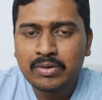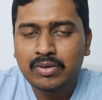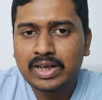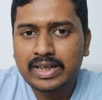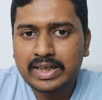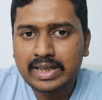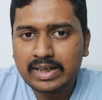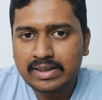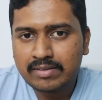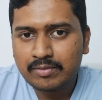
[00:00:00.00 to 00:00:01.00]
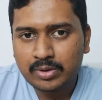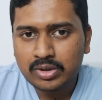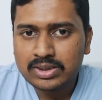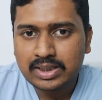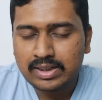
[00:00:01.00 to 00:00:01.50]
you can dedicate it for
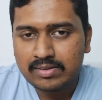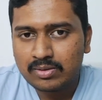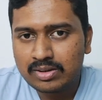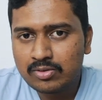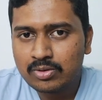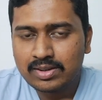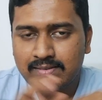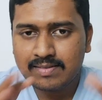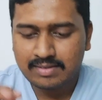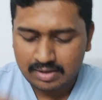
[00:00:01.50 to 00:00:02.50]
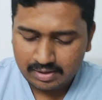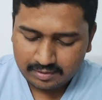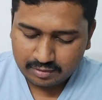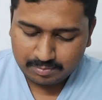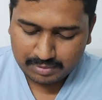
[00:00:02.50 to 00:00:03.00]
your studies, okay? So this is
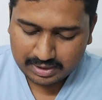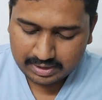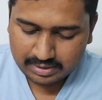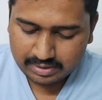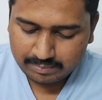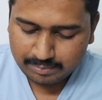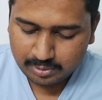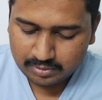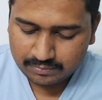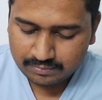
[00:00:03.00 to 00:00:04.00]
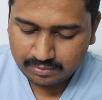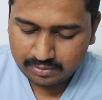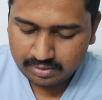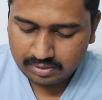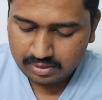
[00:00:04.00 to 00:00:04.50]
smart approach
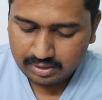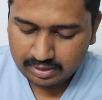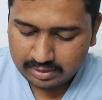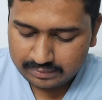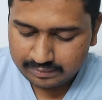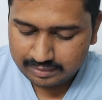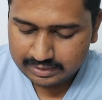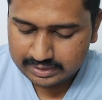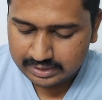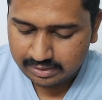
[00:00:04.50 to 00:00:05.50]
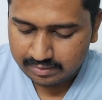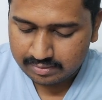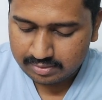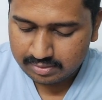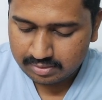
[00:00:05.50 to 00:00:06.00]
for reviewing
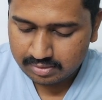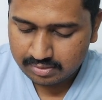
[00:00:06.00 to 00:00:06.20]
GTs,